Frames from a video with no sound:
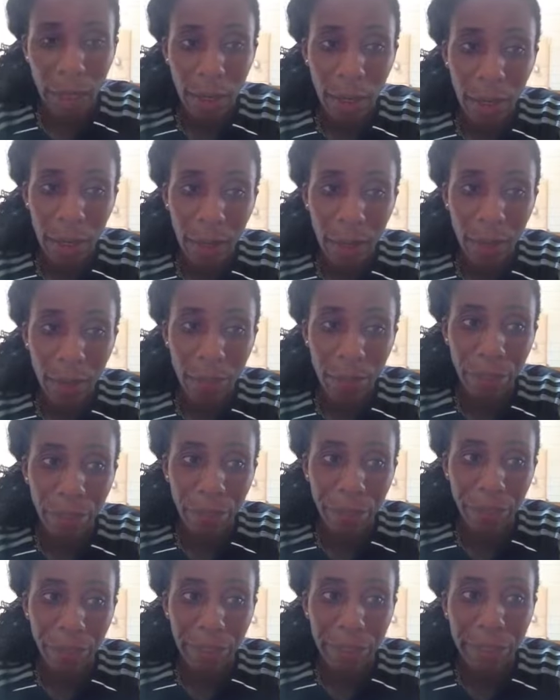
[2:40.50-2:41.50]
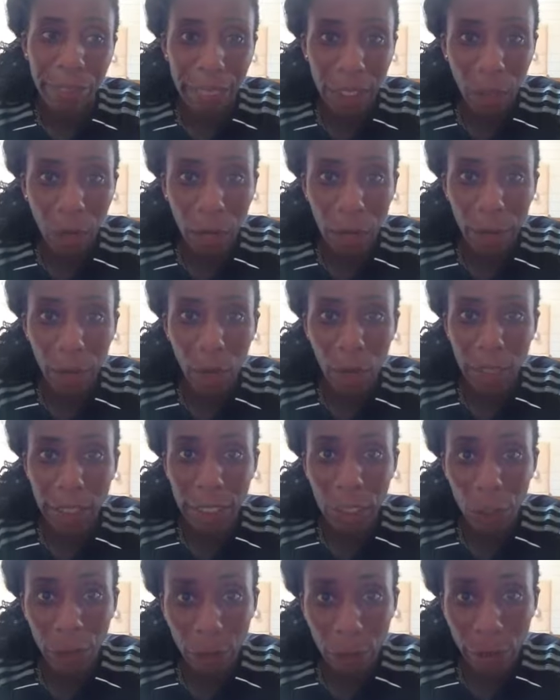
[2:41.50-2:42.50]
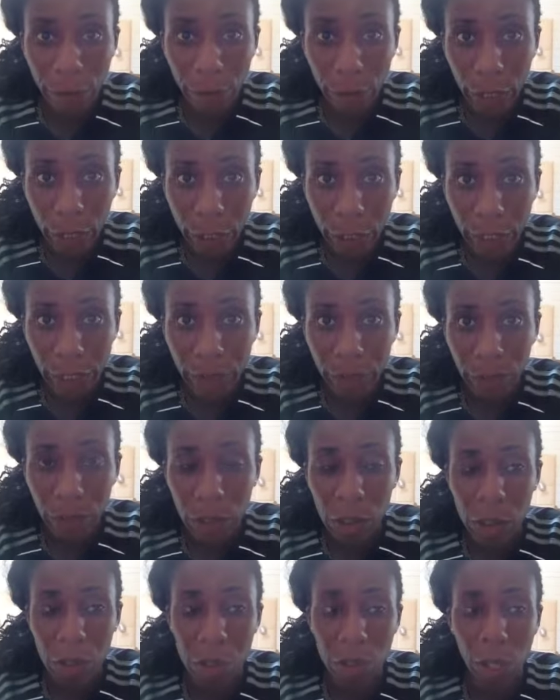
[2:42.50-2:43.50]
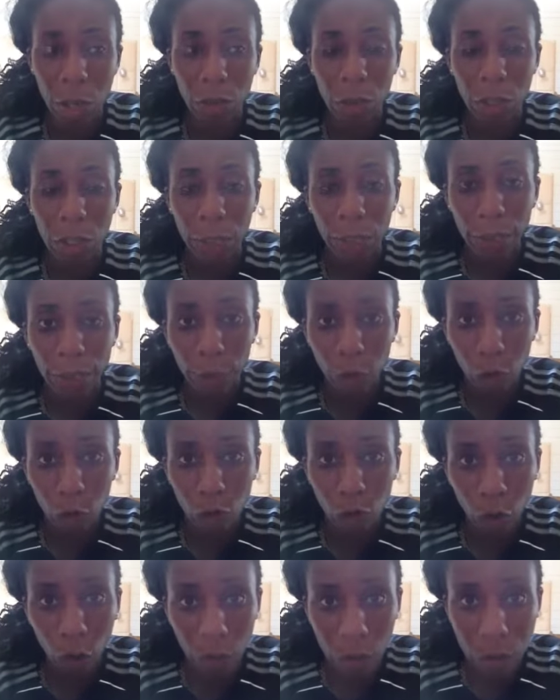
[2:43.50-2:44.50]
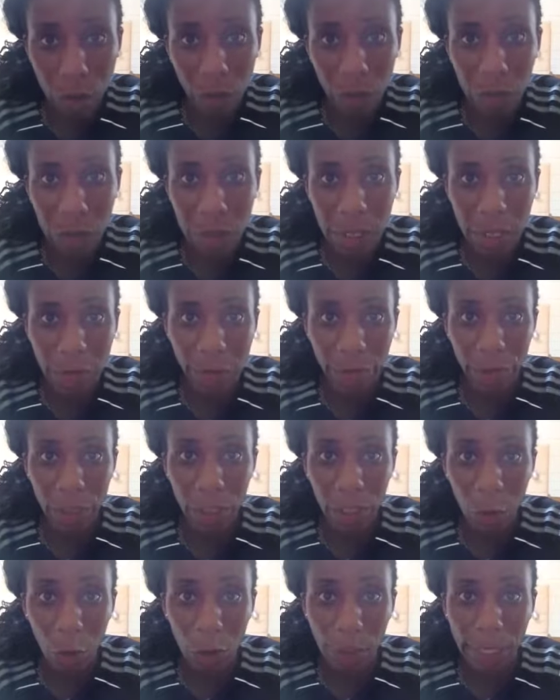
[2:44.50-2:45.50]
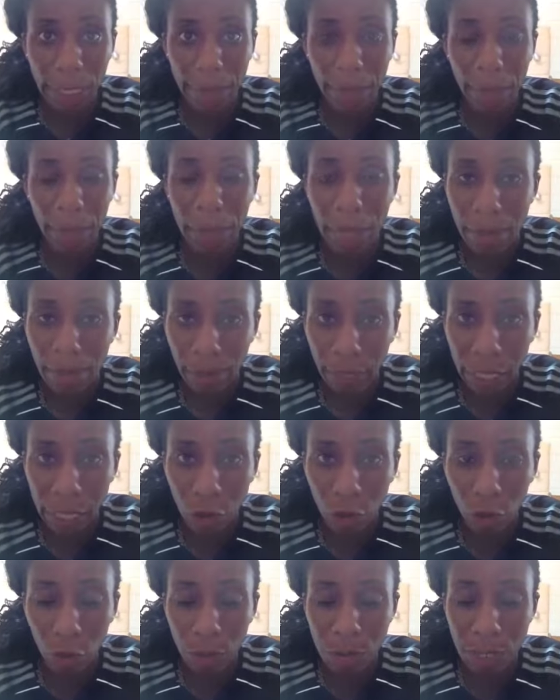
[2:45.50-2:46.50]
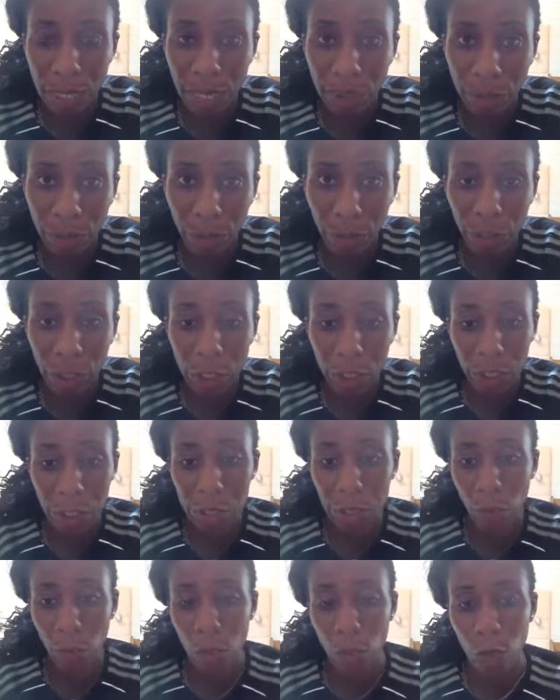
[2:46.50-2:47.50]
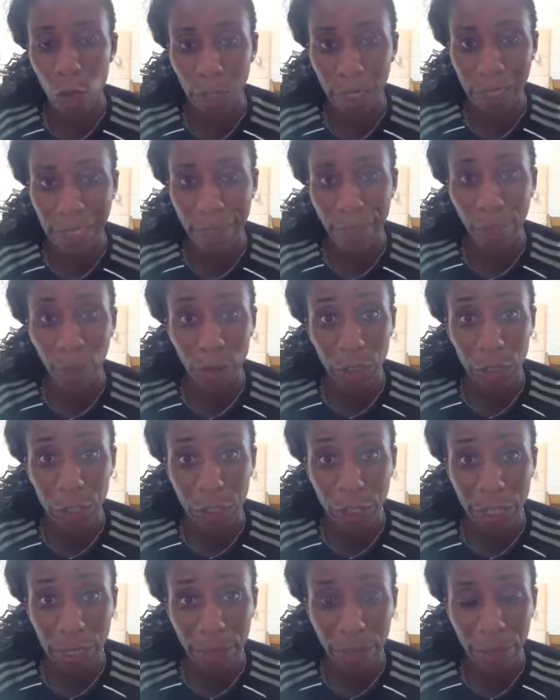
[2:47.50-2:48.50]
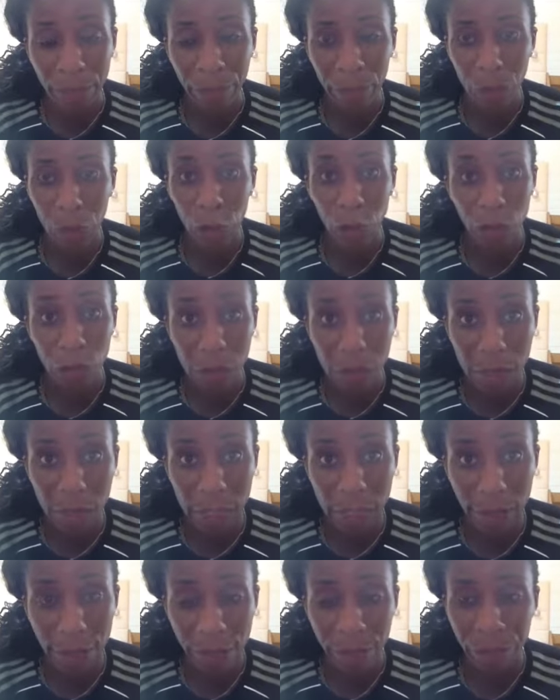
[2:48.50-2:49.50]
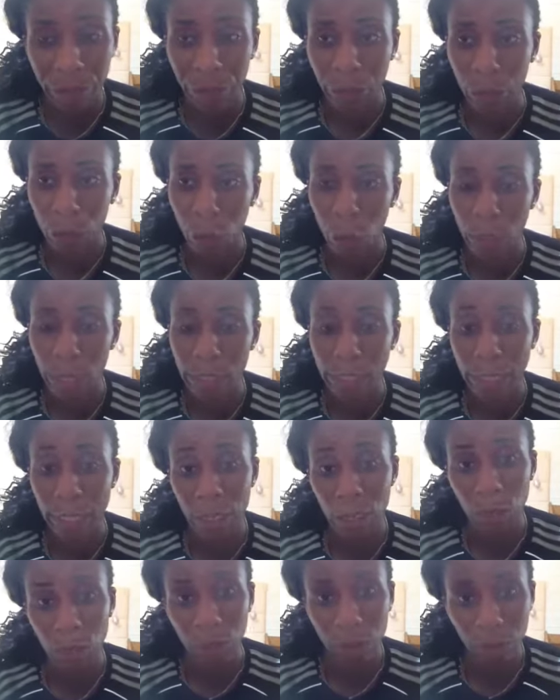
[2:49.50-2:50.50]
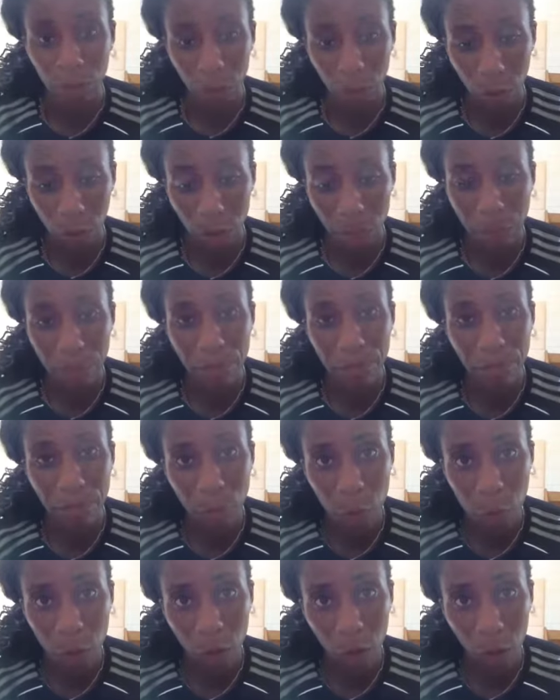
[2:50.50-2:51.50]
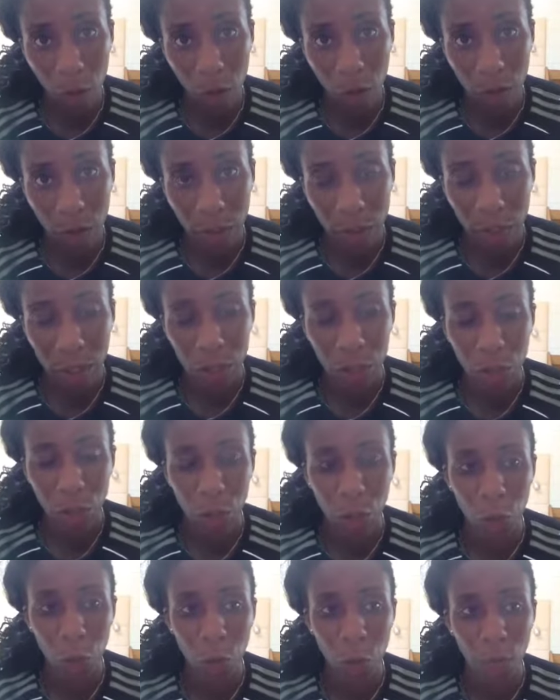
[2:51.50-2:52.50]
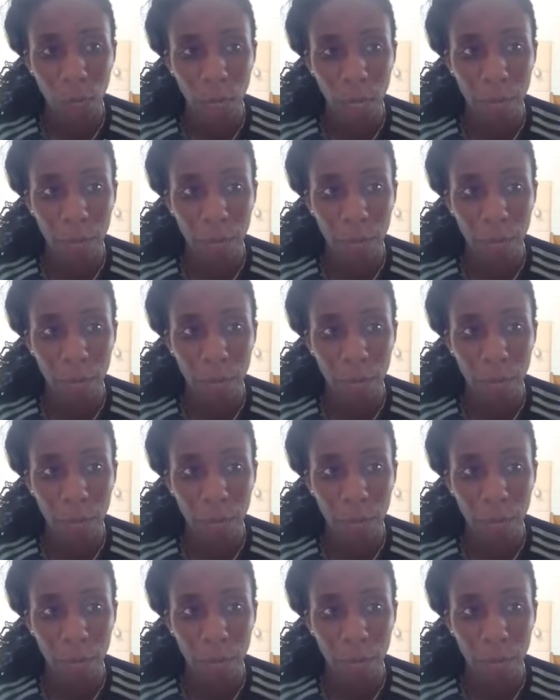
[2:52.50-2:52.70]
And then I applied a little bit of pressure. So the number 4 drops to receive from the goalkeeper, but he drops under pressure. So we're looking at body shape to receive. We're then going to move it on to